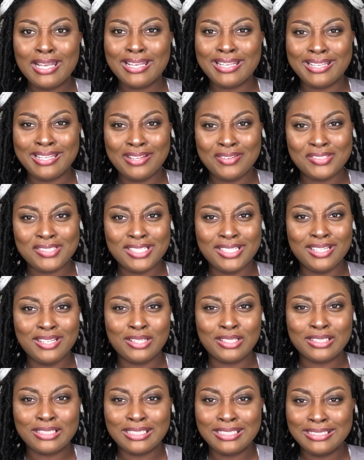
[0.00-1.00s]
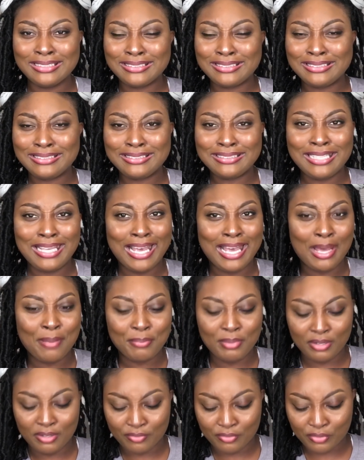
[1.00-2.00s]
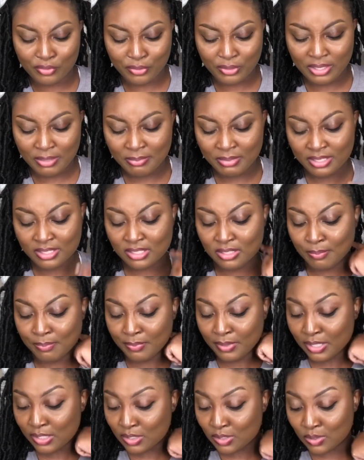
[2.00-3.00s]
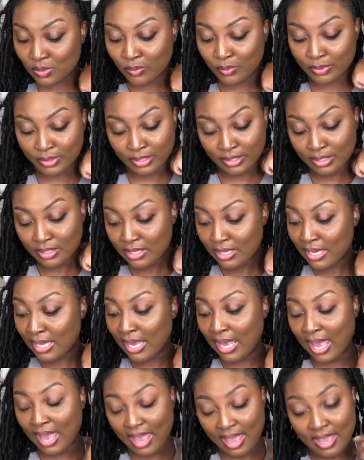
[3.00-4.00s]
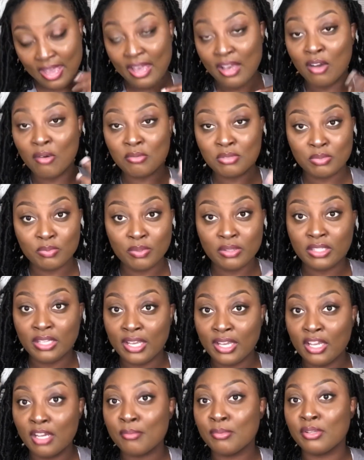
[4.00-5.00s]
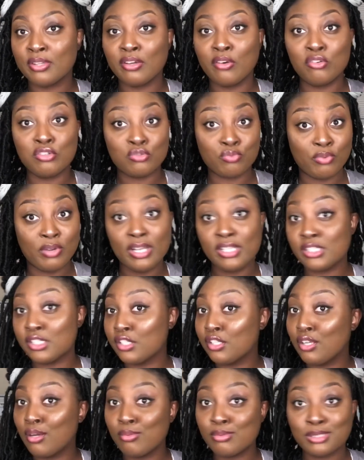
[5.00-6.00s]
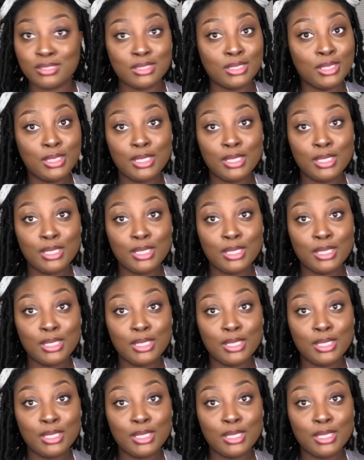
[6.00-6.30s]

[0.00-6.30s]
gives it a, a tad bit of creaminess. The benzoin helps with the amber, those resin notes.